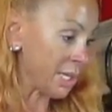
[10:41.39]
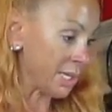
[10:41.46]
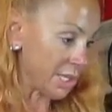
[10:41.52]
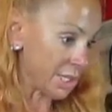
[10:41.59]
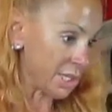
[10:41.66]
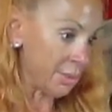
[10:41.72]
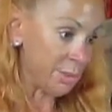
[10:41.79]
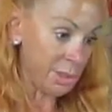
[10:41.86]
and it
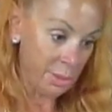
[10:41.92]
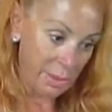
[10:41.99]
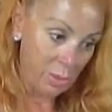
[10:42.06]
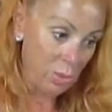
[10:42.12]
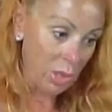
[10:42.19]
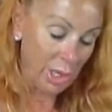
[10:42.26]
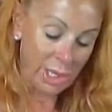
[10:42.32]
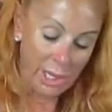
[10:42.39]
seems to be
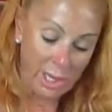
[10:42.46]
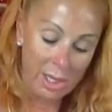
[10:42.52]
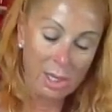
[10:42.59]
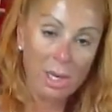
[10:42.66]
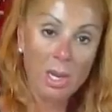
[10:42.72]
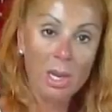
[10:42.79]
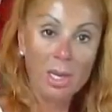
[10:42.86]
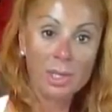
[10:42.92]
working.
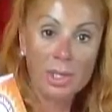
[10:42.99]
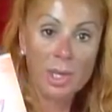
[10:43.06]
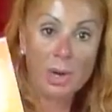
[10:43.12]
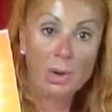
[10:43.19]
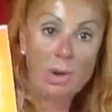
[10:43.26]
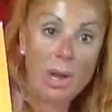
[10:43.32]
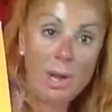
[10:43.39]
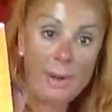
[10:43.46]

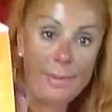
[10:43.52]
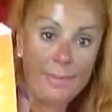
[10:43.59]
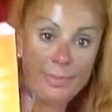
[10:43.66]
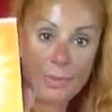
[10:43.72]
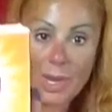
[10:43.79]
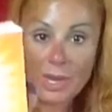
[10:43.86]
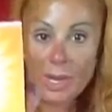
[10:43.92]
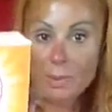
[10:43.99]
So
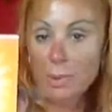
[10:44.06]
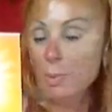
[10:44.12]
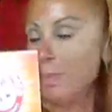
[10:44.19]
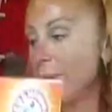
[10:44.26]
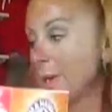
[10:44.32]
I got more